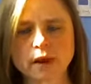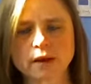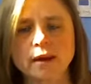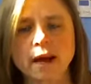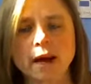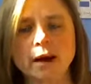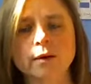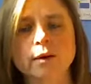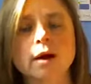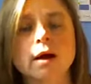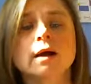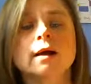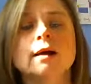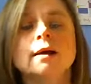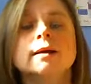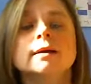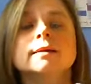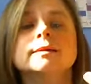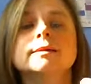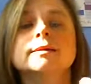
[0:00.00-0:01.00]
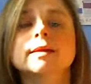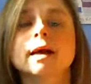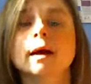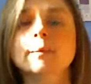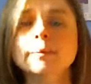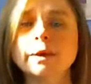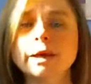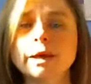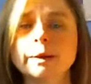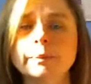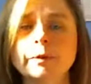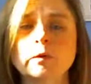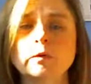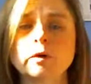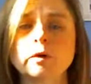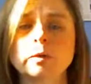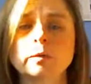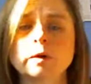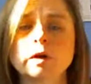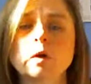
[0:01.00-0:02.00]
Now, some people
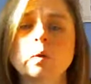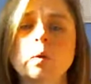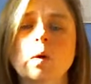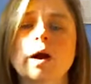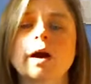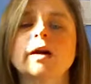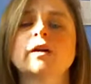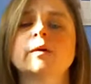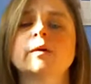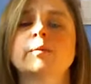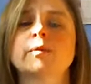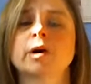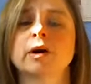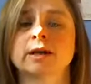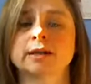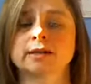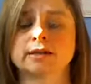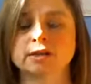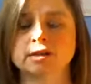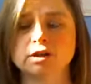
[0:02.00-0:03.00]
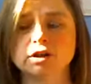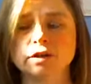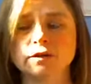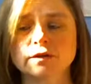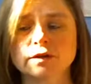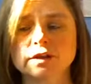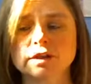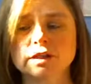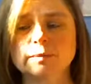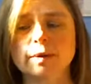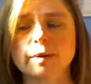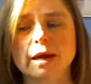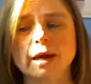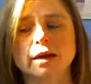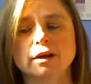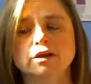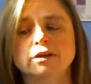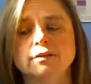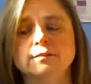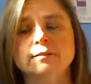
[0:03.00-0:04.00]
will require a products and services
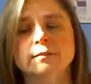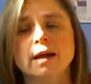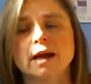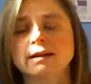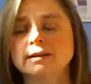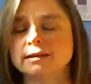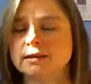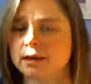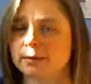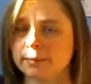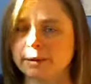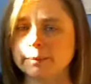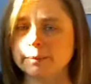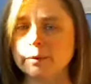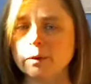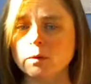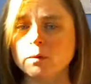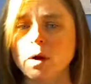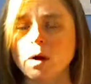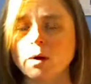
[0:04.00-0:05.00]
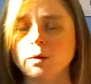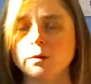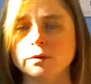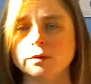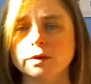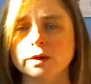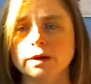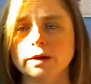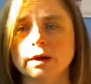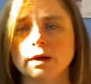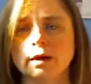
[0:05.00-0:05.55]
page, and some people won't.